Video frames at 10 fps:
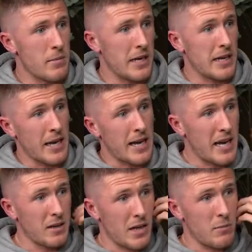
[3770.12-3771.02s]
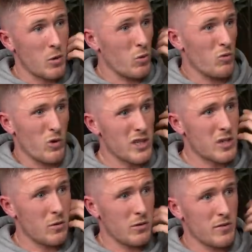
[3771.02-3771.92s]
League. Like I'm a good runner,
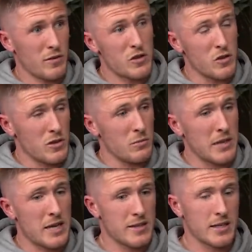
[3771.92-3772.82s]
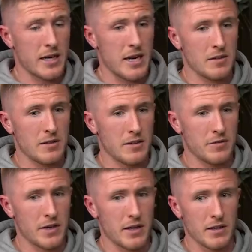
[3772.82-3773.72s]
so it suited me down to the ground, and I
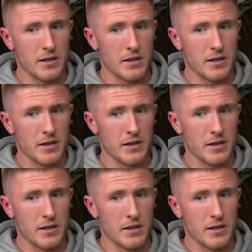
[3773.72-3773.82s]
think